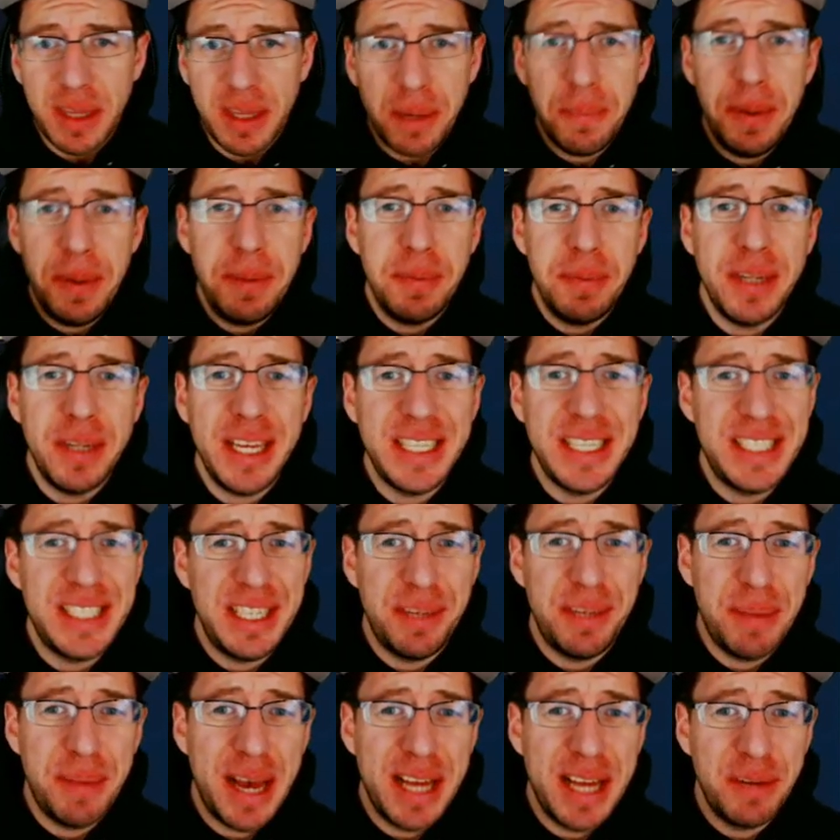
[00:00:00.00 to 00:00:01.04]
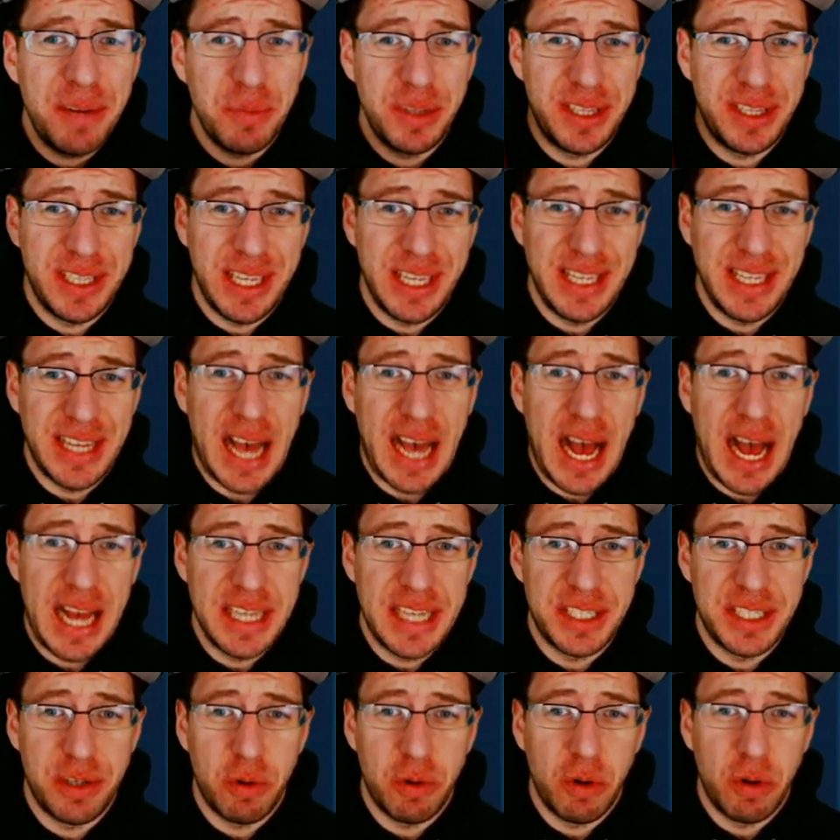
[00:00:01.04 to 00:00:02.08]
people like Taimat with like the
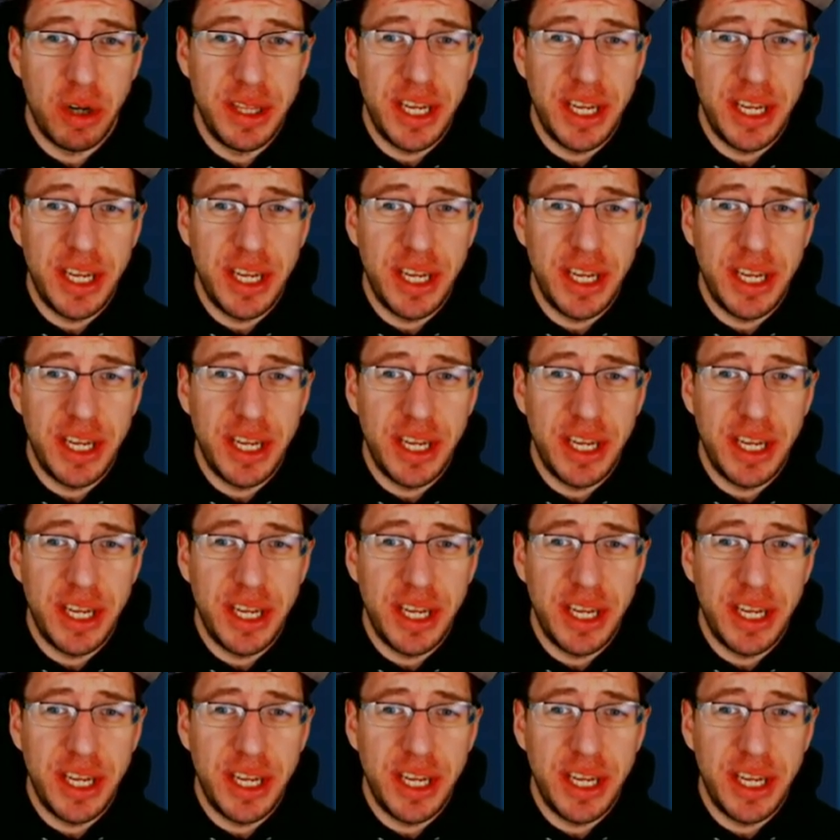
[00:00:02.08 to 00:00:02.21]
highest score,